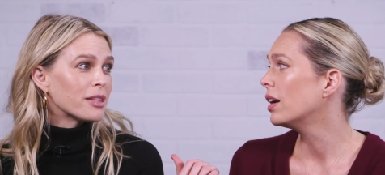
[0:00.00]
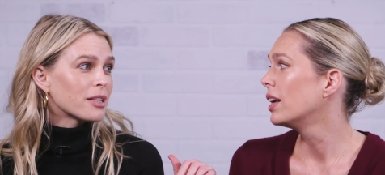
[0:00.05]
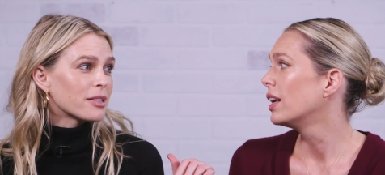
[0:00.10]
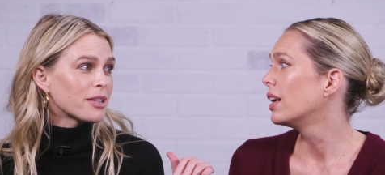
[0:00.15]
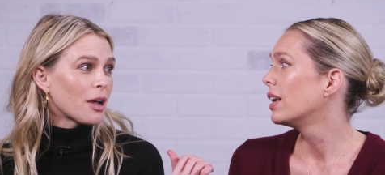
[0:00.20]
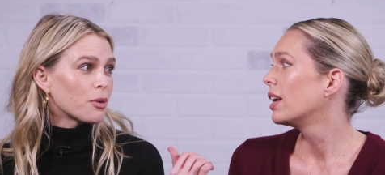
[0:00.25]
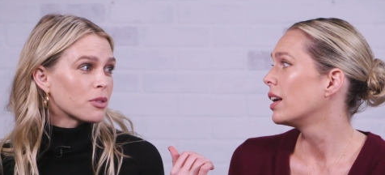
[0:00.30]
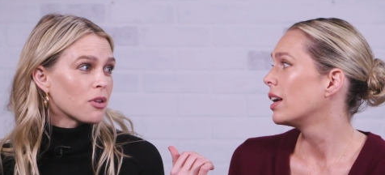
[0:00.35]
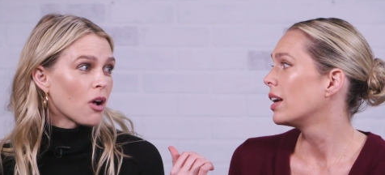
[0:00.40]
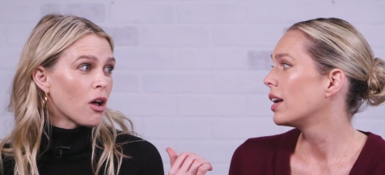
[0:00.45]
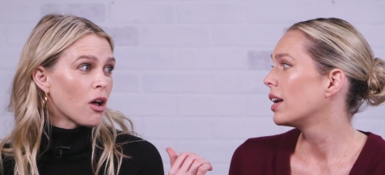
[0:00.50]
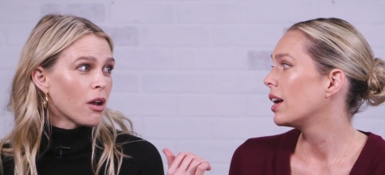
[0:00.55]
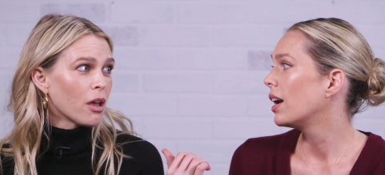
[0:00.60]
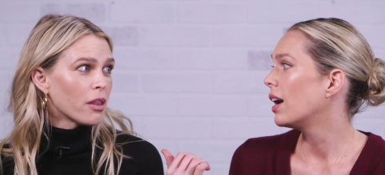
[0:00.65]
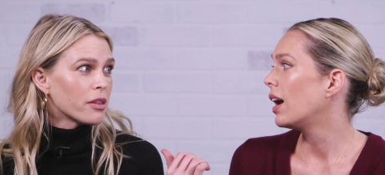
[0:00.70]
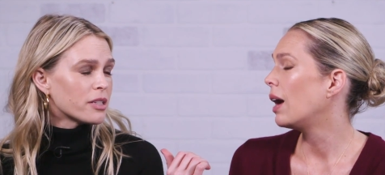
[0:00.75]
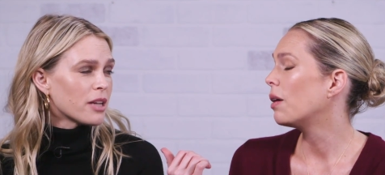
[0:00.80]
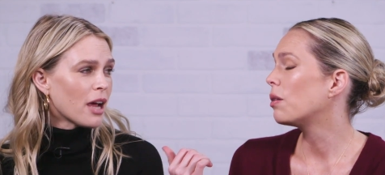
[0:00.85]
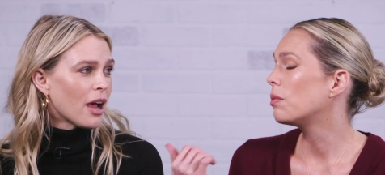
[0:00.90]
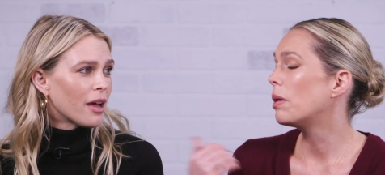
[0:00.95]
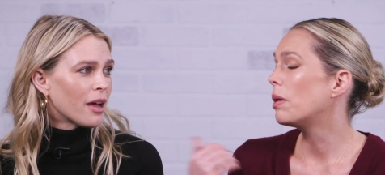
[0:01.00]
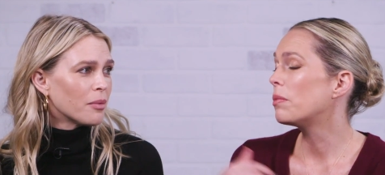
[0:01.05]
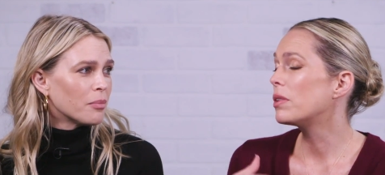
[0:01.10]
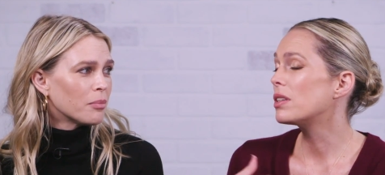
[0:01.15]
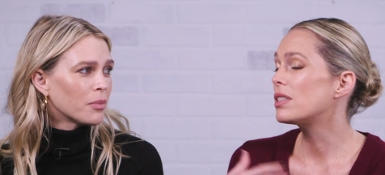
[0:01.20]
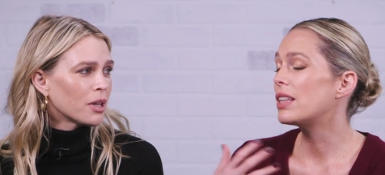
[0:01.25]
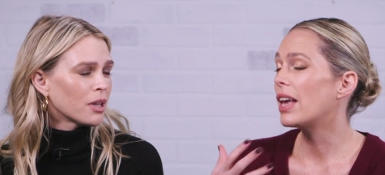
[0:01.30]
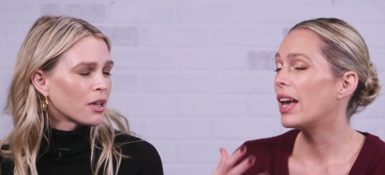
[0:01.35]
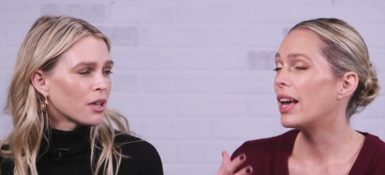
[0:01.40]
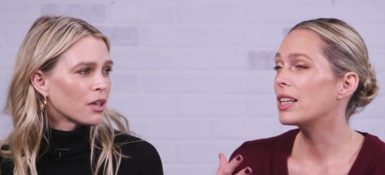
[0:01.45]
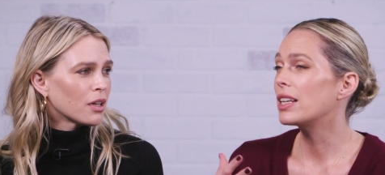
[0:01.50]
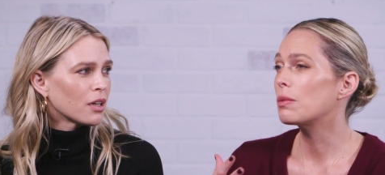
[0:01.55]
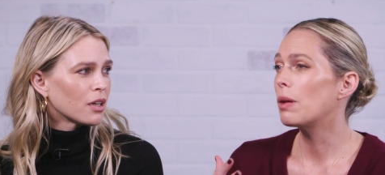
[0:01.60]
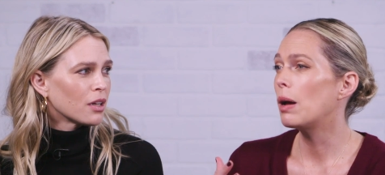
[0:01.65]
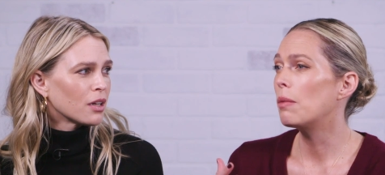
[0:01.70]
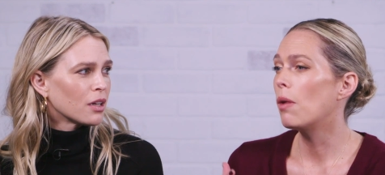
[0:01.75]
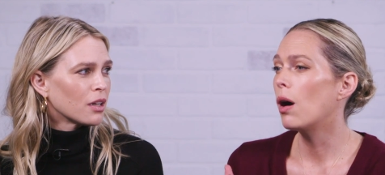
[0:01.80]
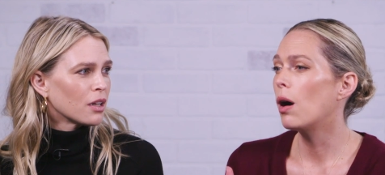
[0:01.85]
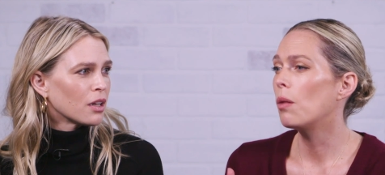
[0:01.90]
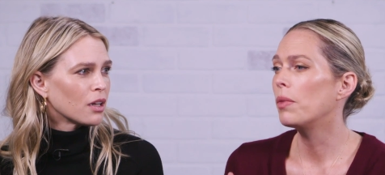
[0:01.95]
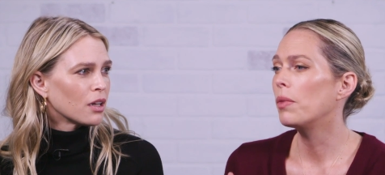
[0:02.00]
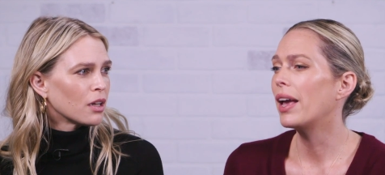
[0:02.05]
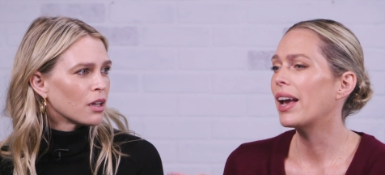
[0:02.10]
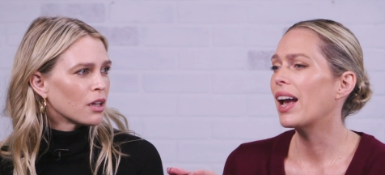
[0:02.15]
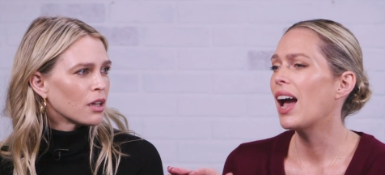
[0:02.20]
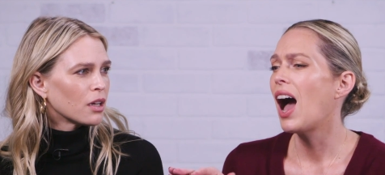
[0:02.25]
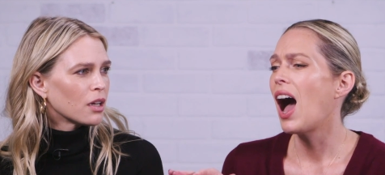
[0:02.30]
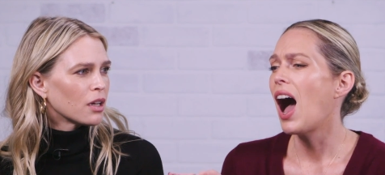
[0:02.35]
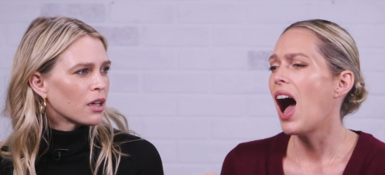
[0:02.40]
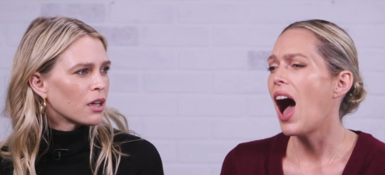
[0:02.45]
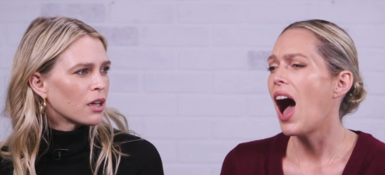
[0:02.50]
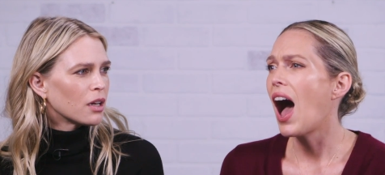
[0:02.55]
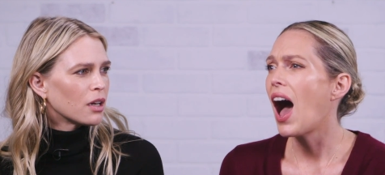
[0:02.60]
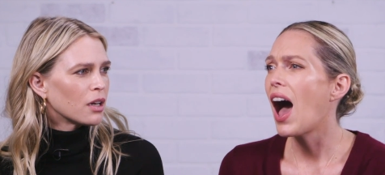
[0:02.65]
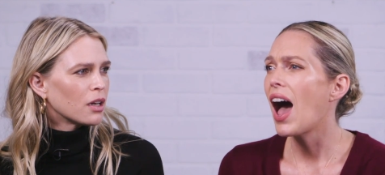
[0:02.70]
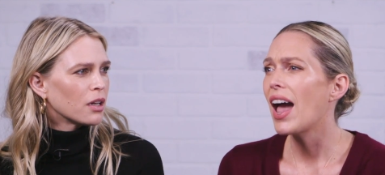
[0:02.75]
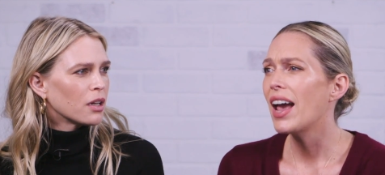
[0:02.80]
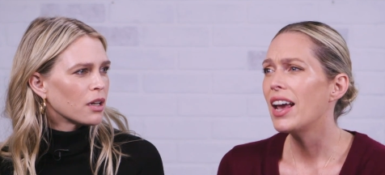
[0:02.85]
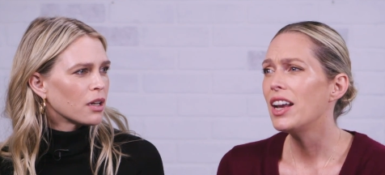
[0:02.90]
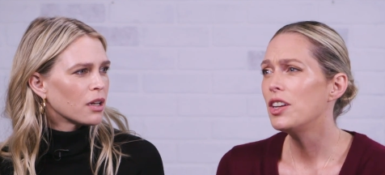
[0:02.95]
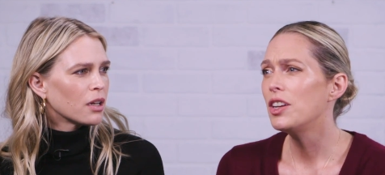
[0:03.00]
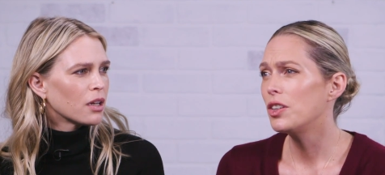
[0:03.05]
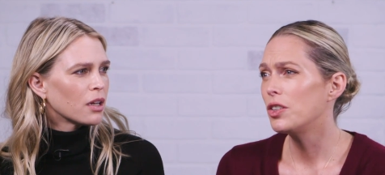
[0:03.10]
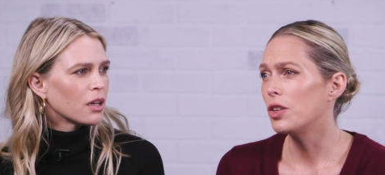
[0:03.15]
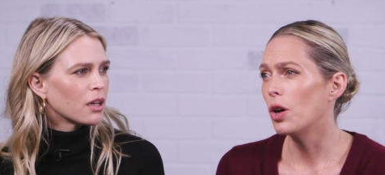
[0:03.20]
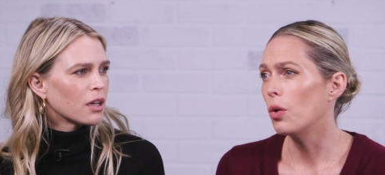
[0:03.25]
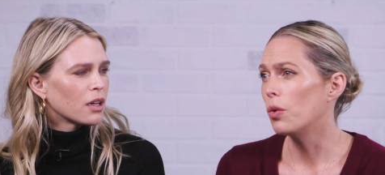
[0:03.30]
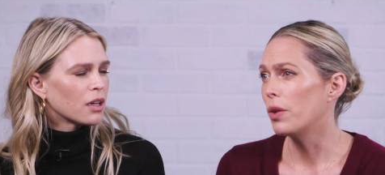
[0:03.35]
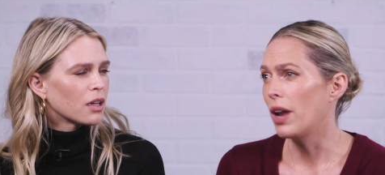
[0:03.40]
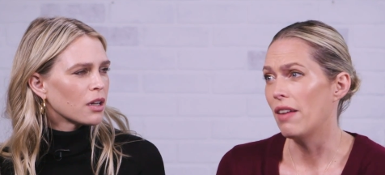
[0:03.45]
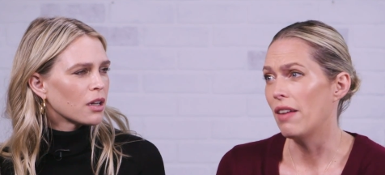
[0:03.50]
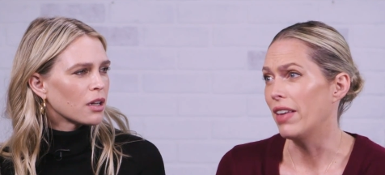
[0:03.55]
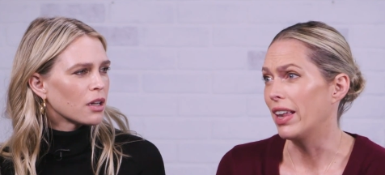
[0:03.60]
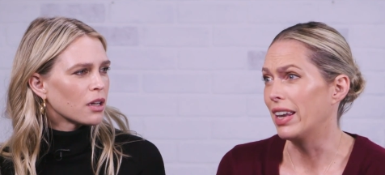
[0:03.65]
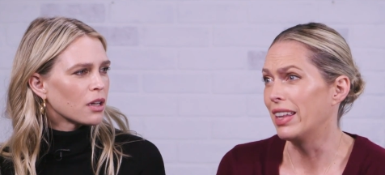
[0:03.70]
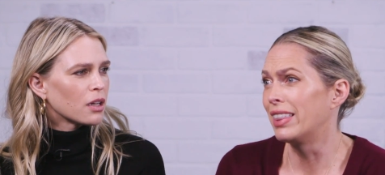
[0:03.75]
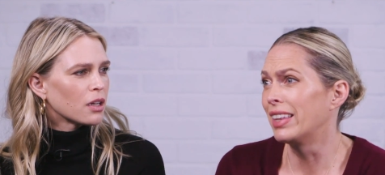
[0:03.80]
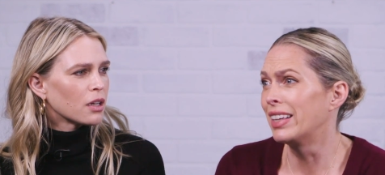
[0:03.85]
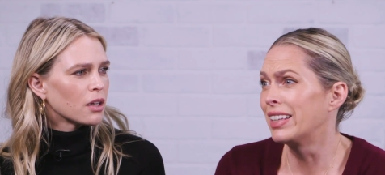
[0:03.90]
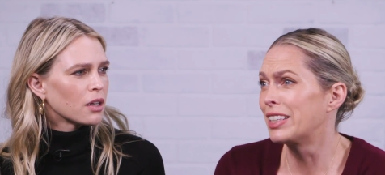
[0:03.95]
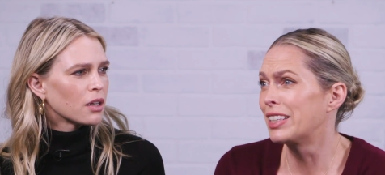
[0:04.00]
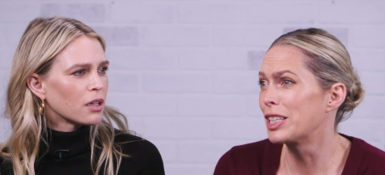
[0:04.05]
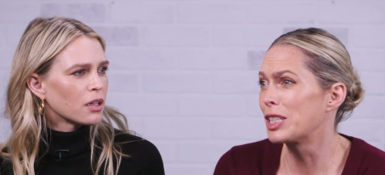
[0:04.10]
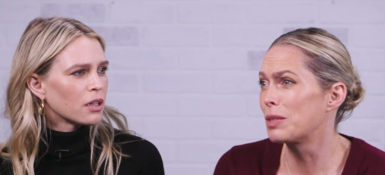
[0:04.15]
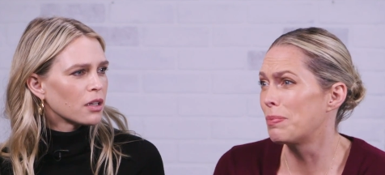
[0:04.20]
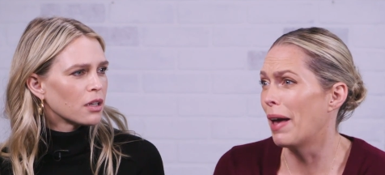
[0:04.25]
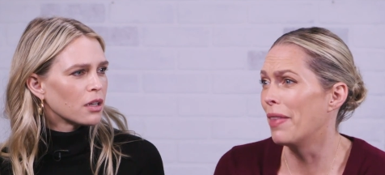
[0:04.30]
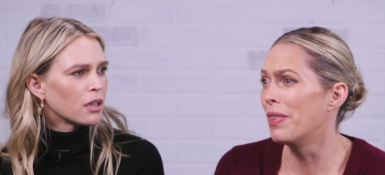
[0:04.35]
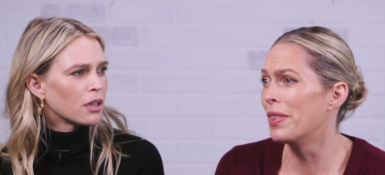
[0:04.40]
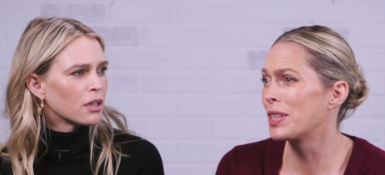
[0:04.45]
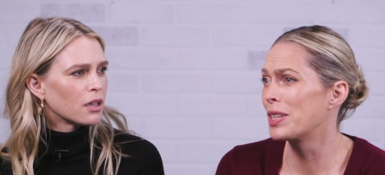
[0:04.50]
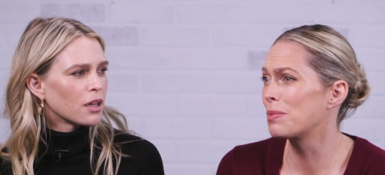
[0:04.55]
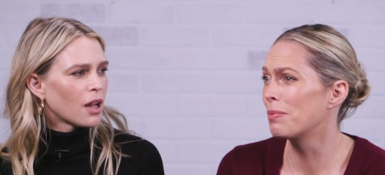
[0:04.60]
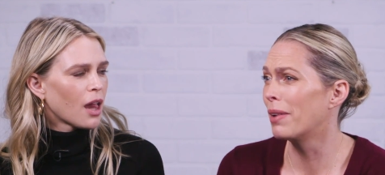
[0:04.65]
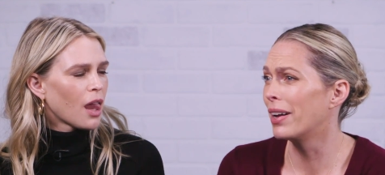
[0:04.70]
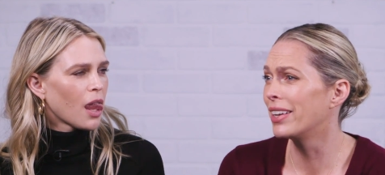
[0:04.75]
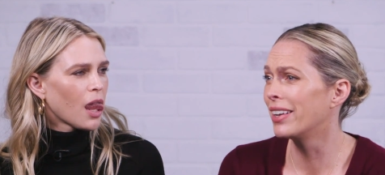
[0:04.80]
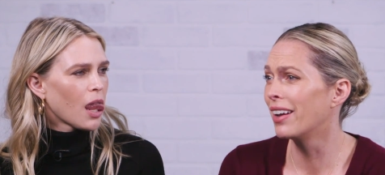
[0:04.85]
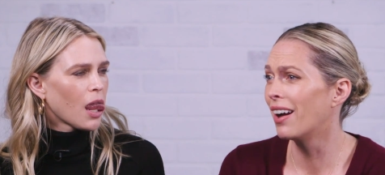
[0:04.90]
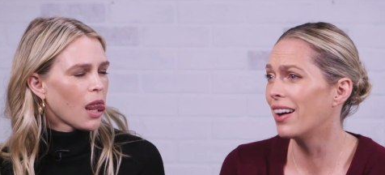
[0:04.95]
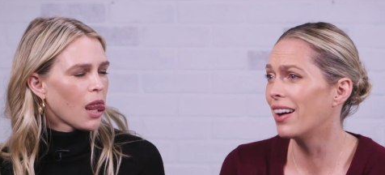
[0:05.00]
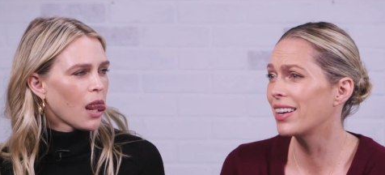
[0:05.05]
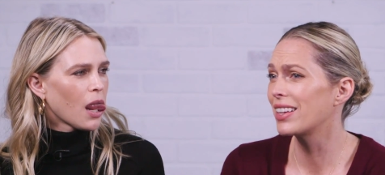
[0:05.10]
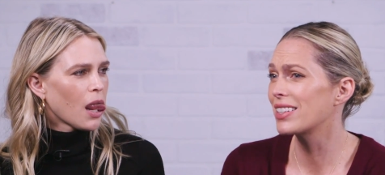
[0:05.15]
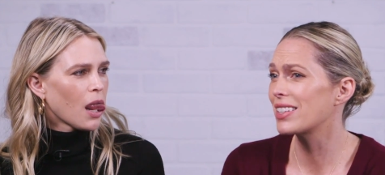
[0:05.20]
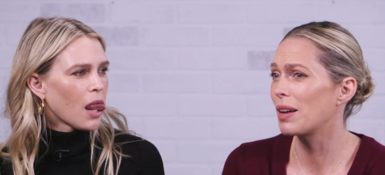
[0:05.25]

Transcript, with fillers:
Speaker 1: because I was gone all the time. I remember saying to my mom like, I don't have anything to spend this money on because